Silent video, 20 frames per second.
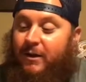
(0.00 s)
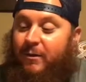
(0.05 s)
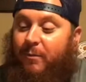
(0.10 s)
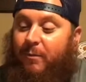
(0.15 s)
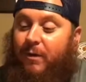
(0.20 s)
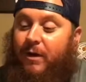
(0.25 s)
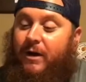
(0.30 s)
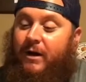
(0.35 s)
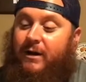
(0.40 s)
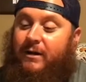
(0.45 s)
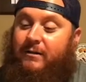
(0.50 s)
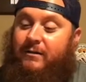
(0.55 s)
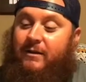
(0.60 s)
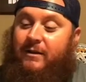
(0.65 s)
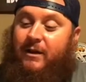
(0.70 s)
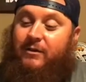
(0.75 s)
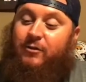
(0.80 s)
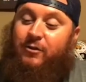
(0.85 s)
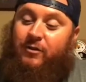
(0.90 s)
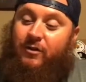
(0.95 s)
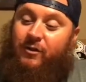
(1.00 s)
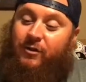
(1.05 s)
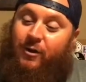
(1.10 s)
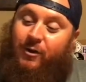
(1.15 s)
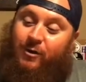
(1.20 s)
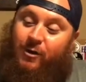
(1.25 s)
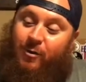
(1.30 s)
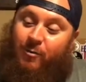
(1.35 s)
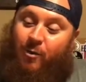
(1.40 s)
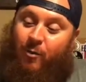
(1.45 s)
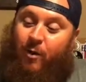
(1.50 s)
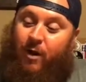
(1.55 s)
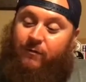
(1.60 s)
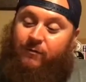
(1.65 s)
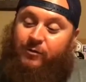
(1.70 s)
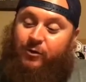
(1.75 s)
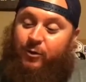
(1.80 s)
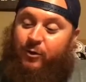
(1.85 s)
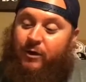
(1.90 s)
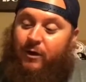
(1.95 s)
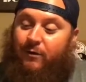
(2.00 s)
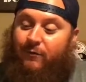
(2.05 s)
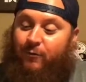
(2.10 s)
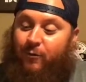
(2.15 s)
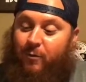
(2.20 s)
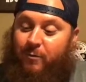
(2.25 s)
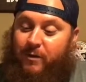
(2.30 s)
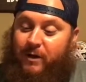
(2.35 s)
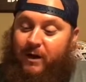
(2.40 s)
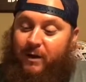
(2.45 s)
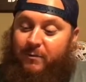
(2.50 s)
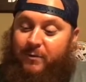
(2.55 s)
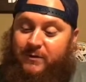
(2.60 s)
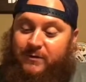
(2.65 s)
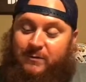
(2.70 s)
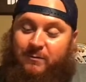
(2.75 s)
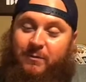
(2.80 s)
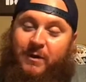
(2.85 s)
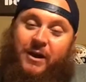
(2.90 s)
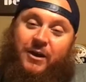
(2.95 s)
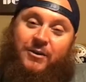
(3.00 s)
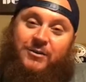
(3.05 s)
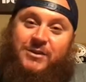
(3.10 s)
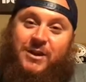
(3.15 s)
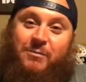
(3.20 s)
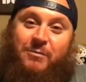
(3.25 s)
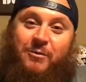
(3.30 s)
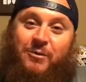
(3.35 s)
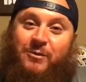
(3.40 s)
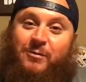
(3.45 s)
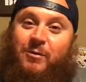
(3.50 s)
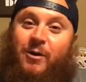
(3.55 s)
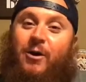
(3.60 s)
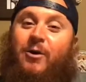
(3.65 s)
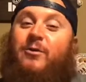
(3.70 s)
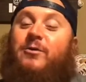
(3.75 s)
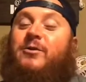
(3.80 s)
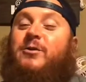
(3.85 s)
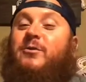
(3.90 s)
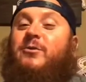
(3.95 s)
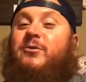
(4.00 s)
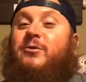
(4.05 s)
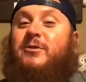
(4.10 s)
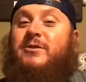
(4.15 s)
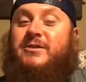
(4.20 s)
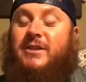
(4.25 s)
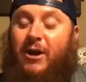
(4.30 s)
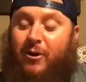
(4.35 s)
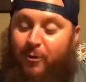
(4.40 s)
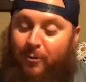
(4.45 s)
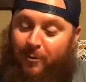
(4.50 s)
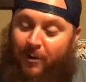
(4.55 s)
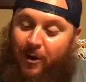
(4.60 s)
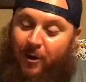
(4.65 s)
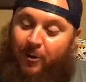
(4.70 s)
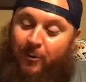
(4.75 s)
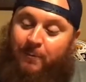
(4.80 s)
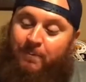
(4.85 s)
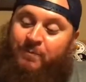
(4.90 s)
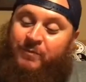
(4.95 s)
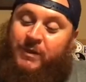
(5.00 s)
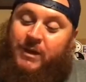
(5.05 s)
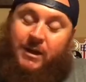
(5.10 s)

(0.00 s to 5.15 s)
But I took their logo. My wife drew it up for me. I put some painter's tape on this bottle because it was a recycled bottle.